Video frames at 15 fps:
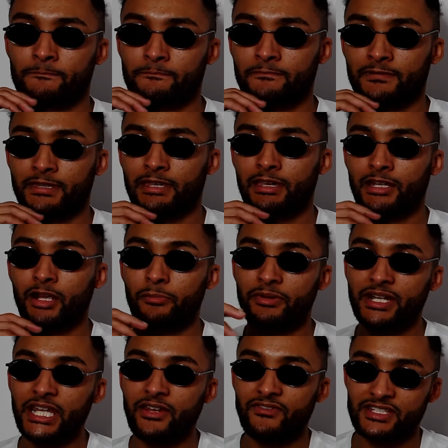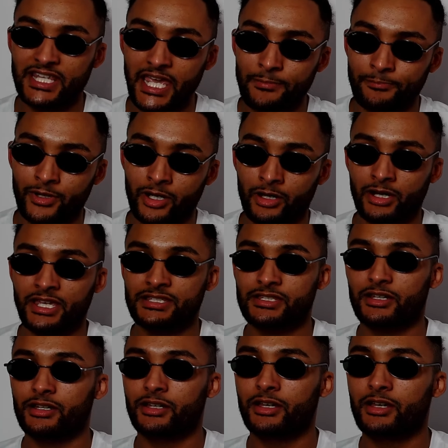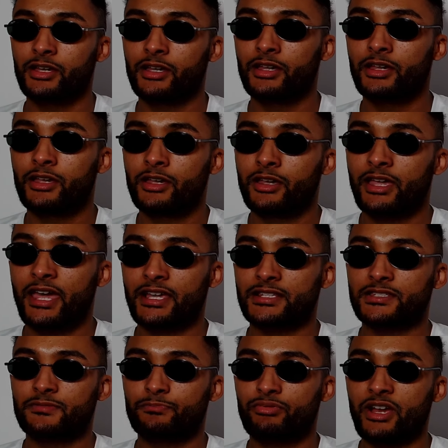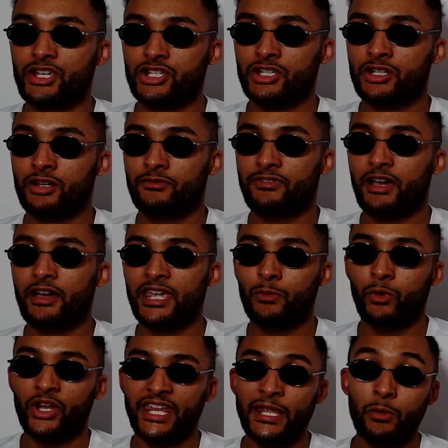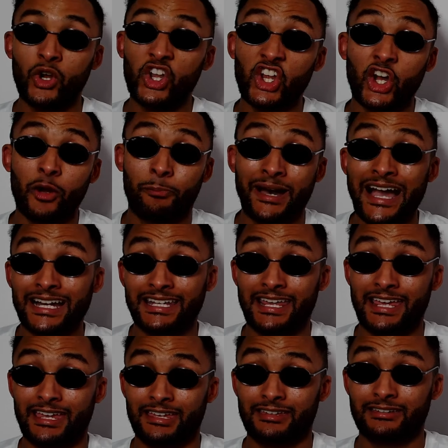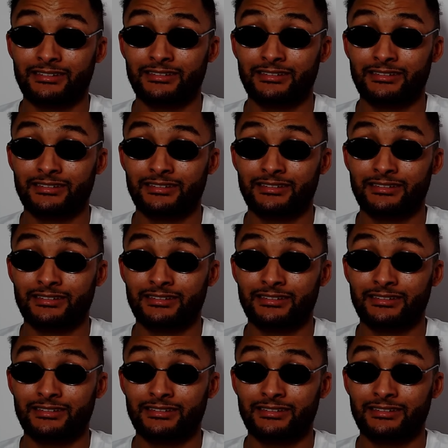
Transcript: Yeah, and I believe his headbutt is a expression of how he want he wanted to go back there.